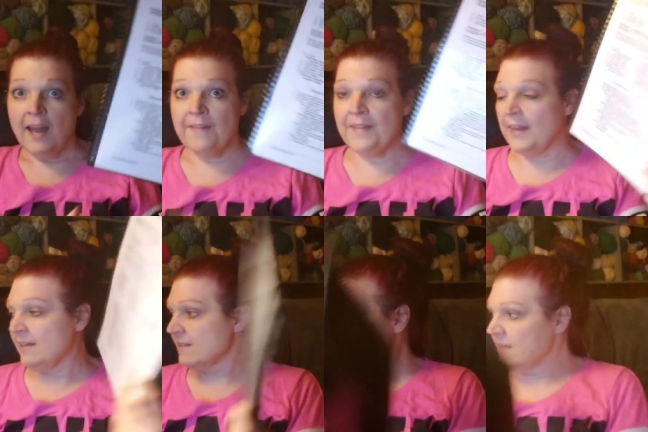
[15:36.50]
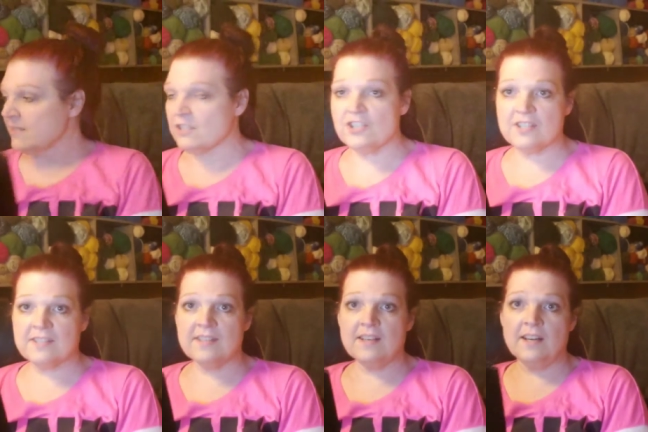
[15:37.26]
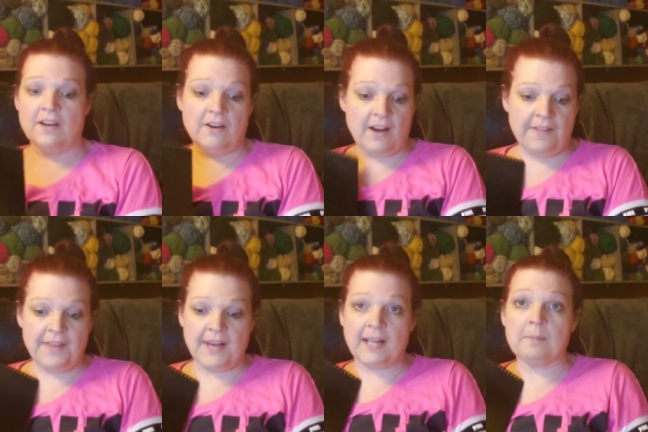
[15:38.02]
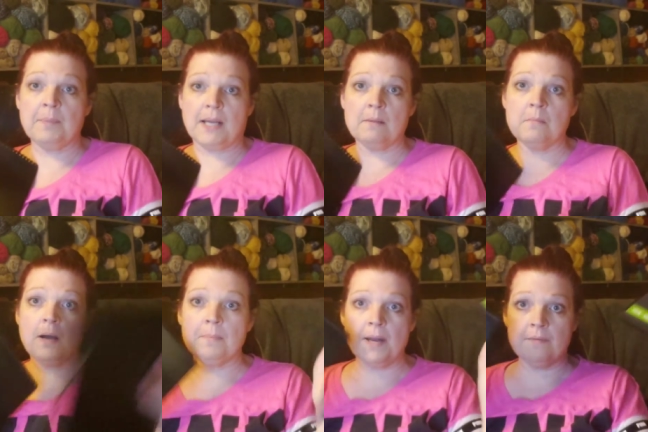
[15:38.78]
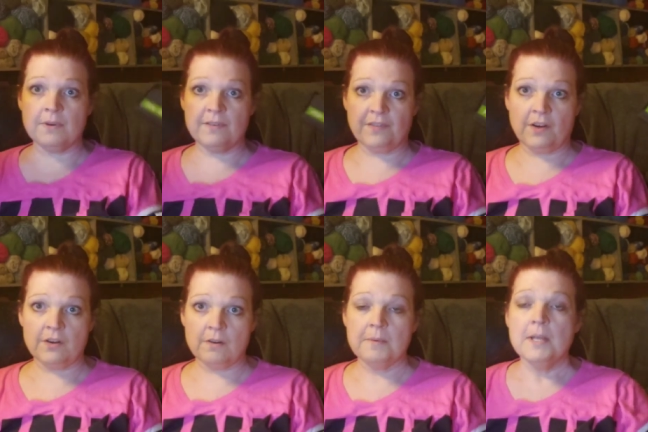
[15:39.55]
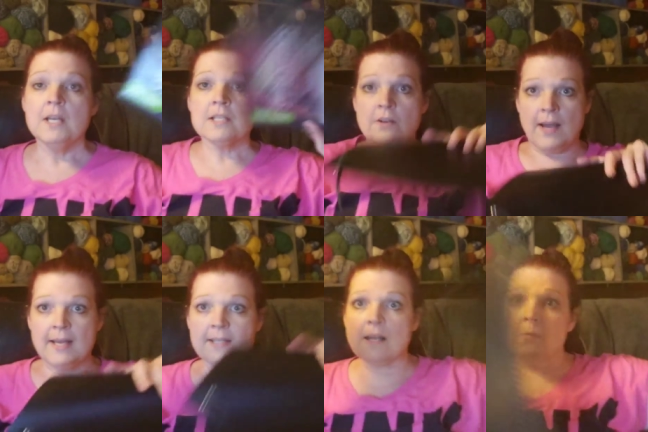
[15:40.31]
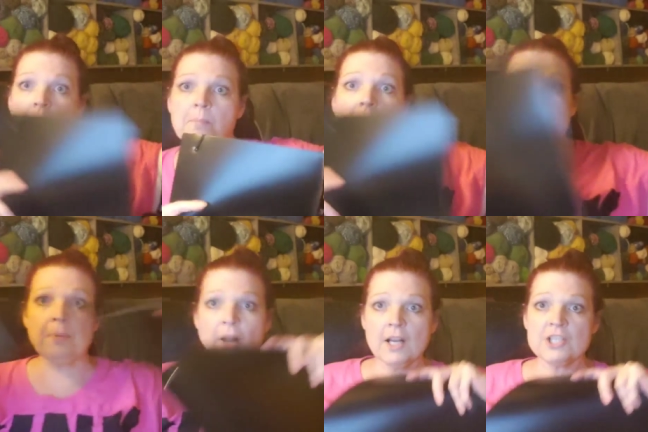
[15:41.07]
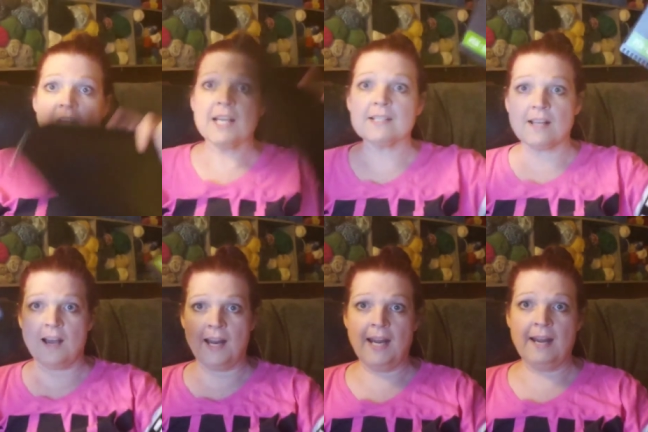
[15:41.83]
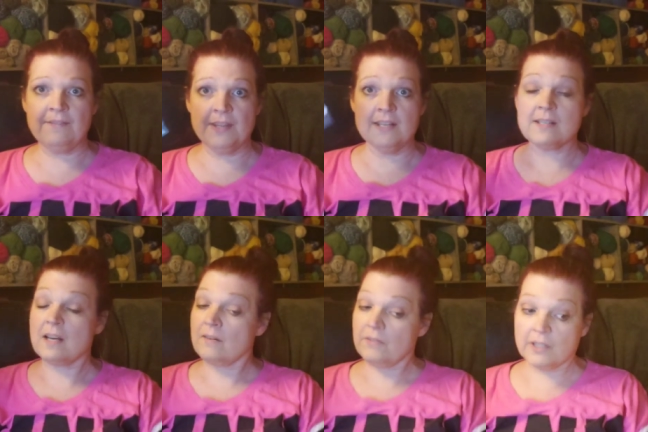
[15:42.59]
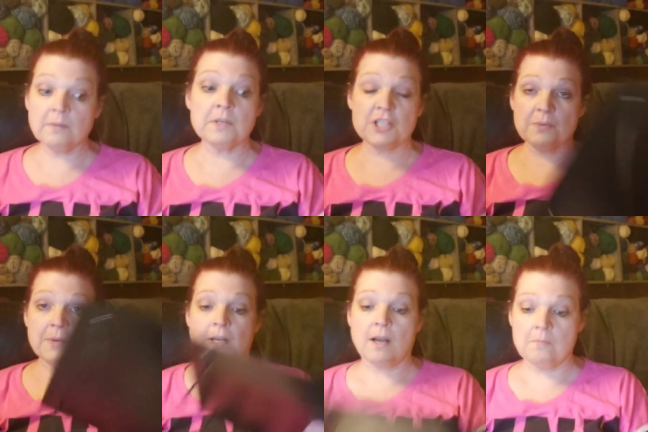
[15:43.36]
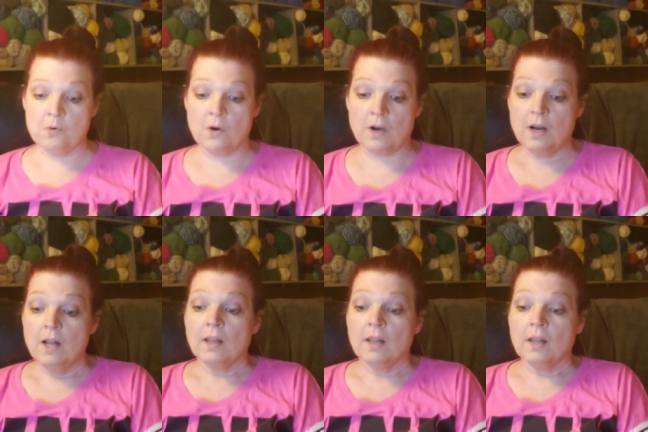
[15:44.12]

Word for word: And then it's nice to just sit here and then I can pick them up and refer to them. So as I work my projects, I have these and I really wish I would have got more.